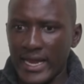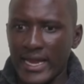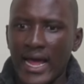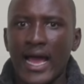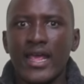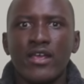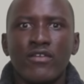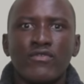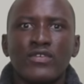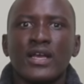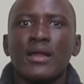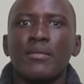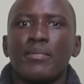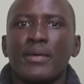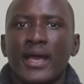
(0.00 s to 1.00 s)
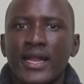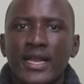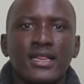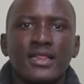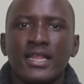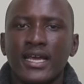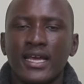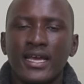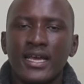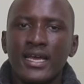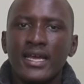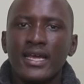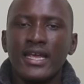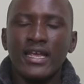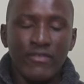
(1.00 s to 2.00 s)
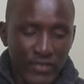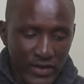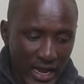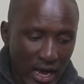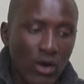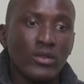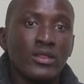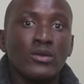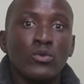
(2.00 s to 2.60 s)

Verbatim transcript: And now if he can be added there, even now,